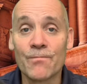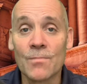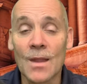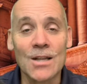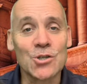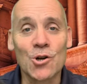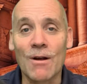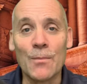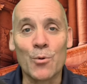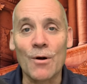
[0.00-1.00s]
That's a
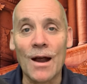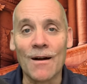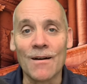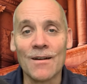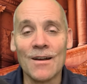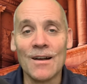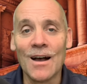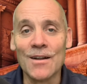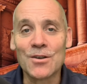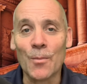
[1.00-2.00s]
great prayer
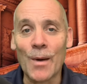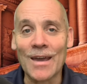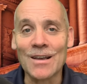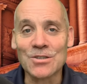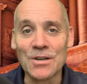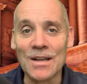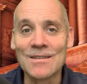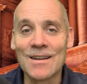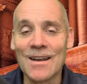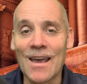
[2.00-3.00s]
to make, isn't it,
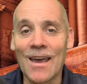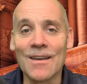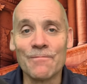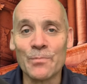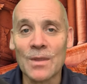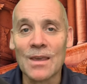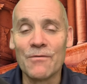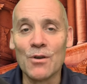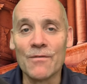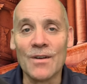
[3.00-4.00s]
today,
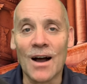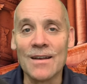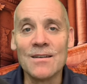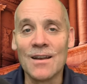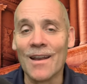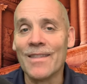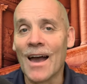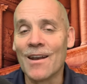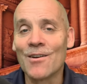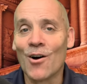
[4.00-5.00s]
if you've not done
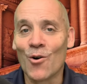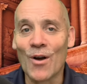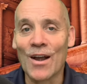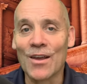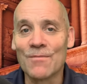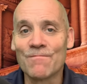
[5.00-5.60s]
that already.